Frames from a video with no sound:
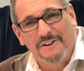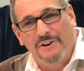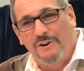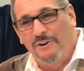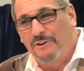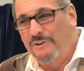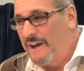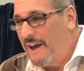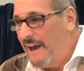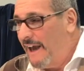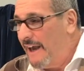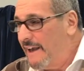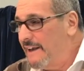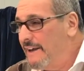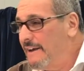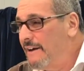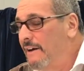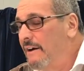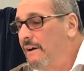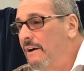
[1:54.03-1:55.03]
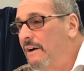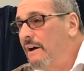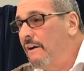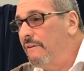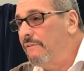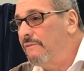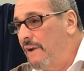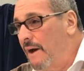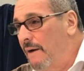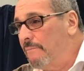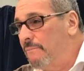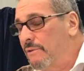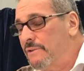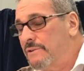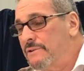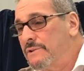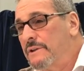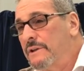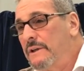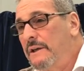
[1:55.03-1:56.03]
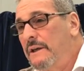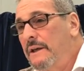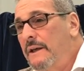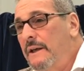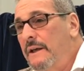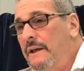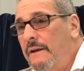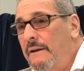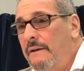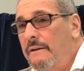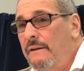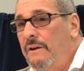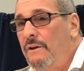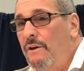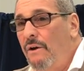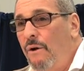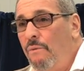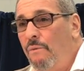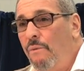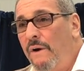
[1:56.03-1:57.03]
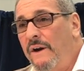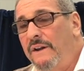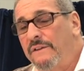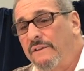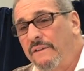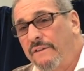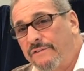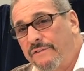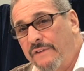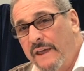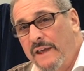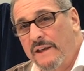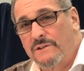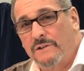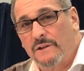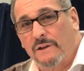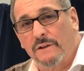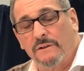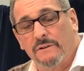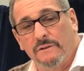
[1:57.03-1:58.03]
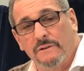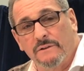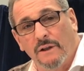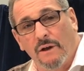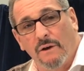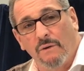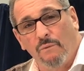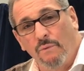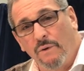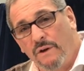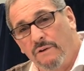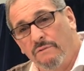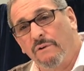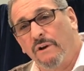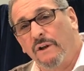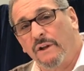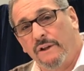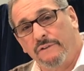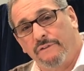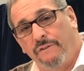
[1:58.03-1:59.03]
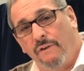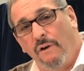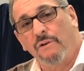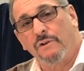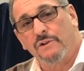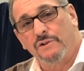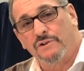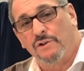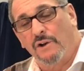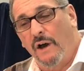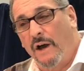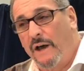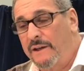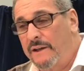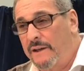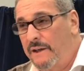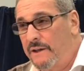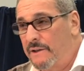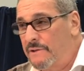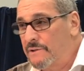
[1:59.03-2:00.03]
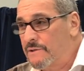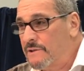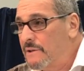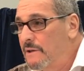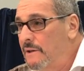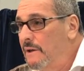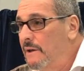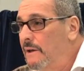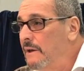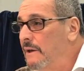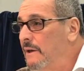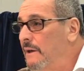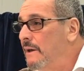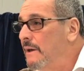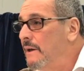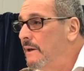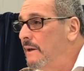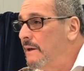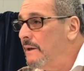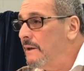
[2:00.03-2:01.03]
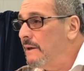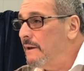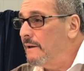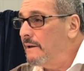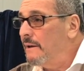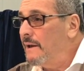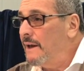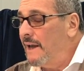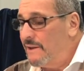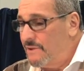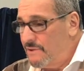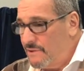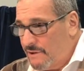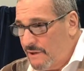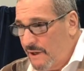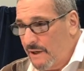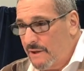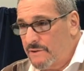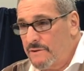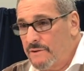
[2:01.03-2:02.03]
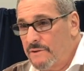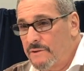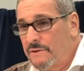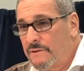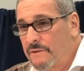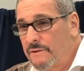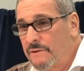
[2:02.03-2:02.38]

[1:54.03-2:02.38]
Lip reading: okay, of numbers. You know, one of the things that we really focus on is instincts,